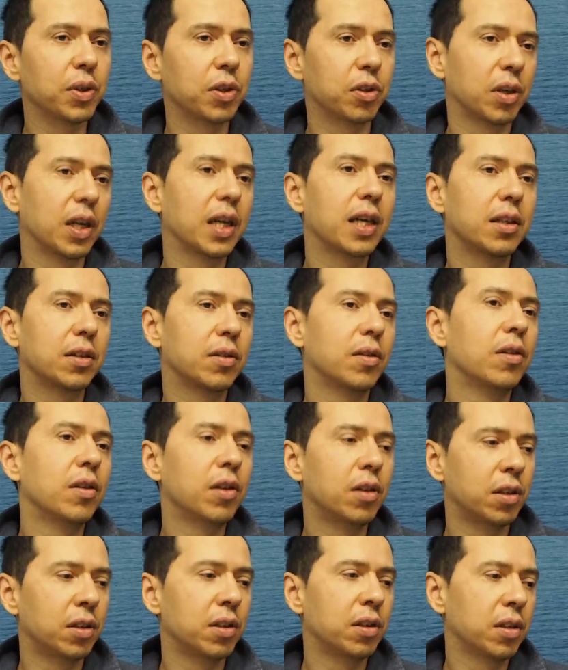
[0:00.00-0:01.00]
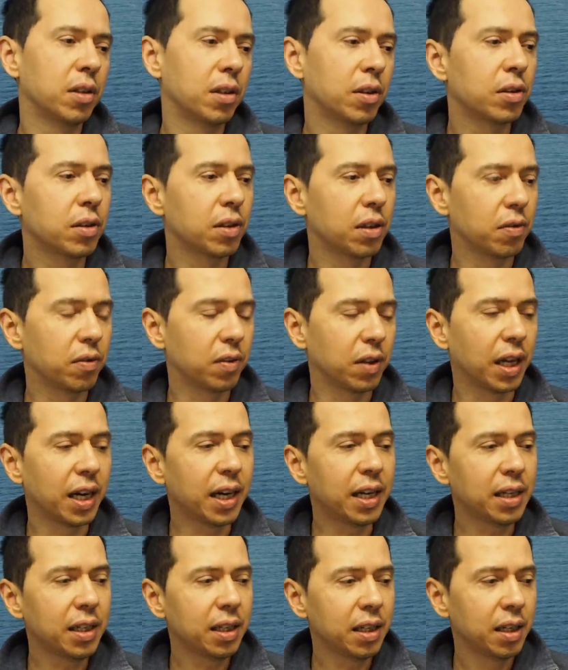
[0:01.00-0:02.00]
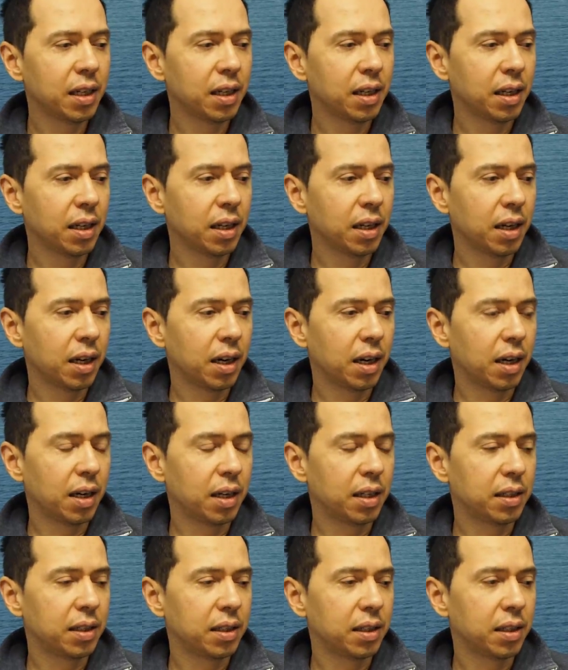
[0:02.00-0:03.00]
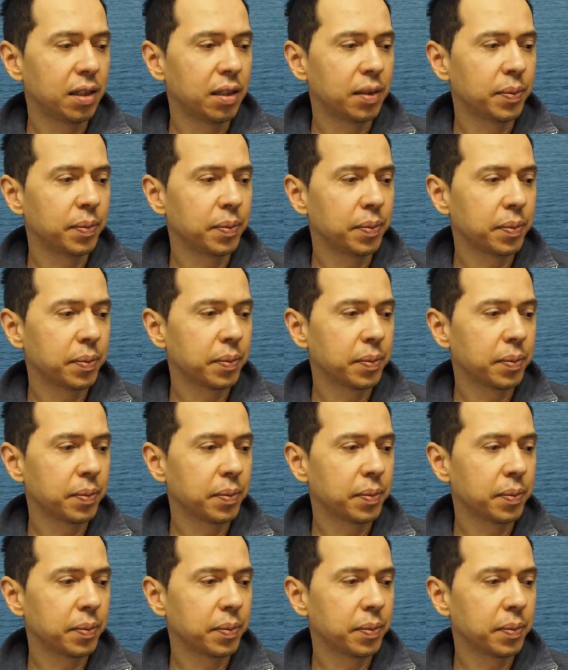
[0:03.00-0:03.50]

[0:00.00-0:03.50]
So I had to learn on the fly, and. Um,